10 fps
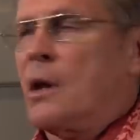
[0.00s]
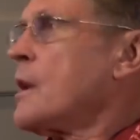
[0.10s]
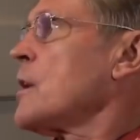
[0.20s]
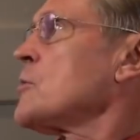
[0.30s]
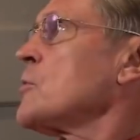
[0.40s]

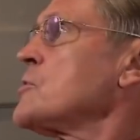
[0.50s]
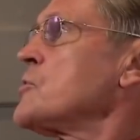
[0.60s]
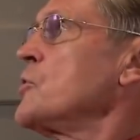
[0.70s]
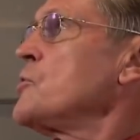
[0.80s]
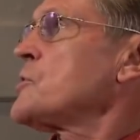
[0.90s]
In other words,
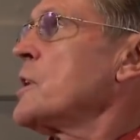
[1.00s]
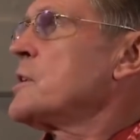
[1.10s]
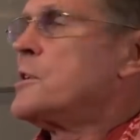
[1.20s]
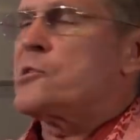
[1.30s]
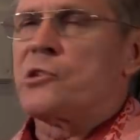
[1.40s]
use
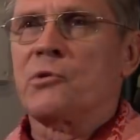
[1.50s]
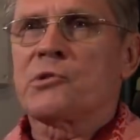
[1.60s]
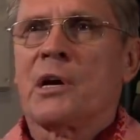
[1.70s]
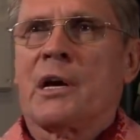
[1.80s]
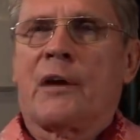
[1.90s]
and
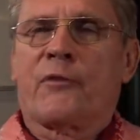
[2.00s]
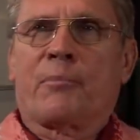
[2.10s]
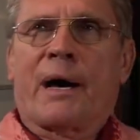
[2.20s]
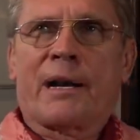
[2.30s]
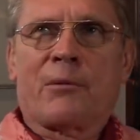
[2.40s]
disuse. If a
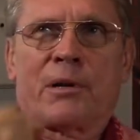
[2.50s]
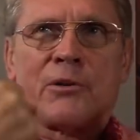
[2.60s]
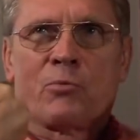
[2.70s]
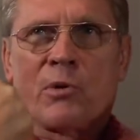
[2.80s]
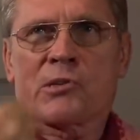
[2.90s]

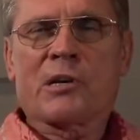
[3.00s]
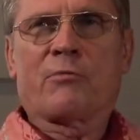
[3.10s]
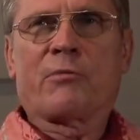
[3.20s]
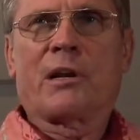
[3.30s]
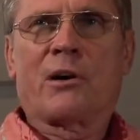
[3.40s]
bodybuilder works
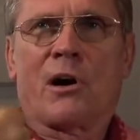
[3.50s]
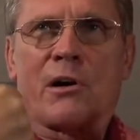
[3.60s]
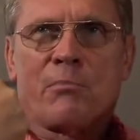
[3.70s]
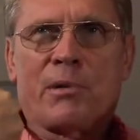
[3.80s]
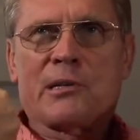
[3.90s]
out really
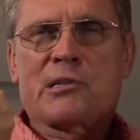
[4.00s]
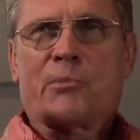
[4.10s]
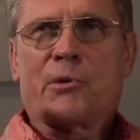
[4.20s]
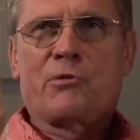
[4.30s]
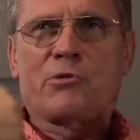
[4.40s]
hard and builds
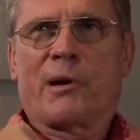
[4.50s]
up huge